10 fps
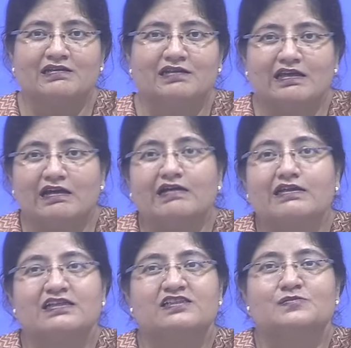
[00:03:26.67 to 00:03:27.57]
they are
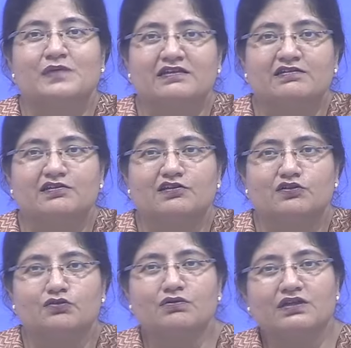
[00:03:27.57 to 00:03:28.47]
expected
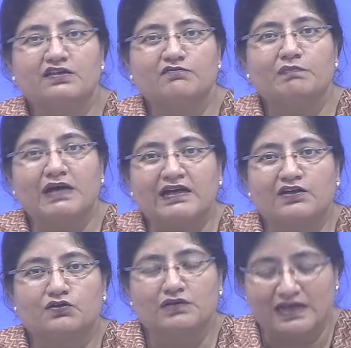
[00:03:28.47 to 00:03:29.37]
to give back
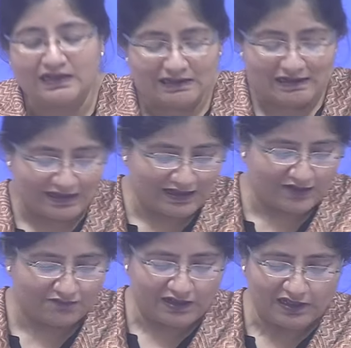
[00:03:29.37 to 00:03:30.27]
to that
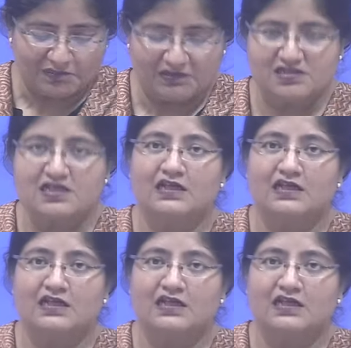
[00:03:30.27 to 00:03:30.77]
environment.